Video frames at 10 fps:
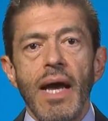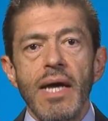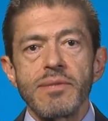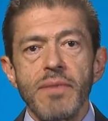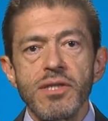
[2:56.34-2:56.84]

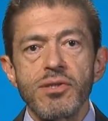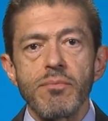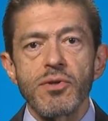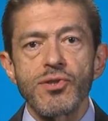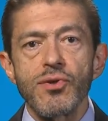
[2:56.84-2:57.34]
As
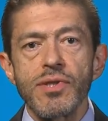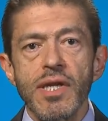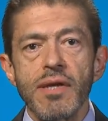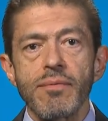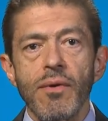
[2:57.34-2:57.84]
mentioned,
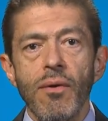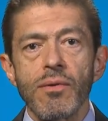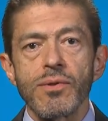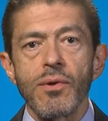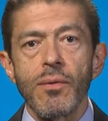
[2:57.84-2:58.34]
bosutinib,
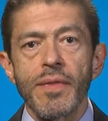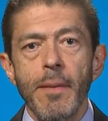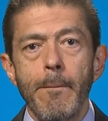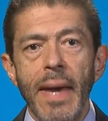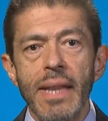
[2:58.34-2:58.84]
although the
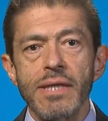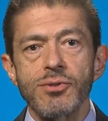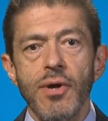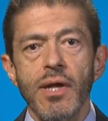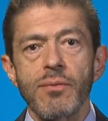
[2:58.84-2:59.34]
BELA
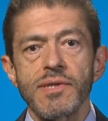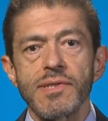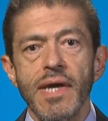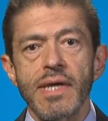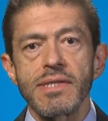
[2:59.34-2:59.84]
trial was
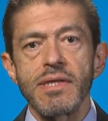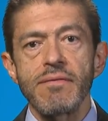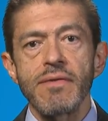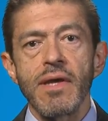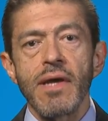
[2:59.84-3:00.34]

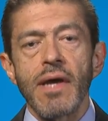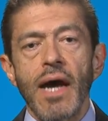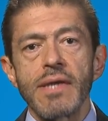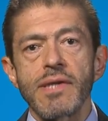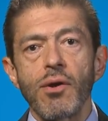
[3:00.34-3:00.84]
negative,
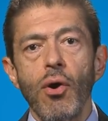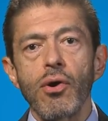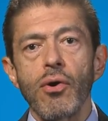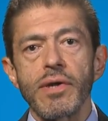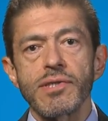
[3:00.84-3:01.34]
has an
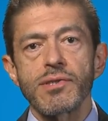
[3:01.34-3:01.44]
ongoing